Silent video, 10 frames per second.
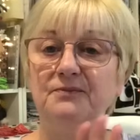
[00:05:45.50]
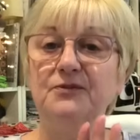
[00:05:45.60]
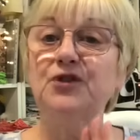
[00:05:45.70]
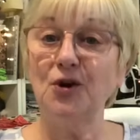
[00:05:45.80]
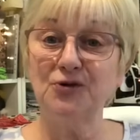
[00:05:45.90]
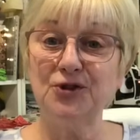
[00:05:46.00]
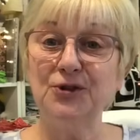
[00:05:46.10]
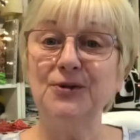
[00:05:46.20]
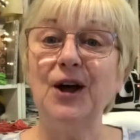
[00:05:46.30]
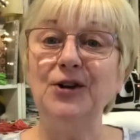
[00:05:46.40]

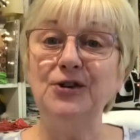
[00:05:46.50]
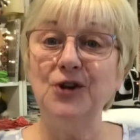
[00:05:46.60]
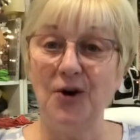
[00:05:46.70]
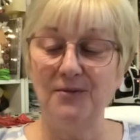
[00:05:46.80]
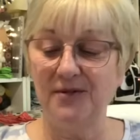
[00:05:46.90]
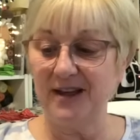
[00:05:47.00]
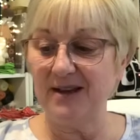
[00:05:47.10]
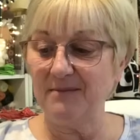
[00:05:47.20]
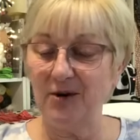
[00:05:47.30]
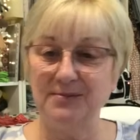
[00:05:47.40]
toadstool and gnome
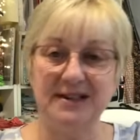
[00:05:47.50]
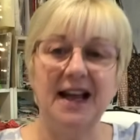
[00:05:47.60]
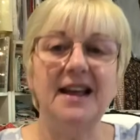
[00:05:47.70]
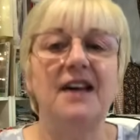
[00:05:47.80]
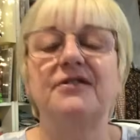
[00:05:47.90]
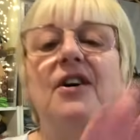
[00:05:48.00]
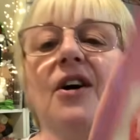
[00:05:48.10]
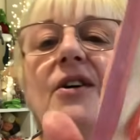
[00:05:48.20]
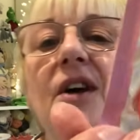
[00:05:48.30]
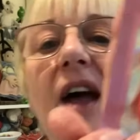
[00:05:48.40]
theme update, I
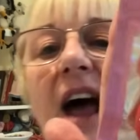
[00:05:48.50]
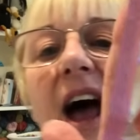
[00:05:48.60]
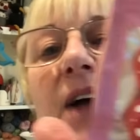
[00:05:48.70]
thought I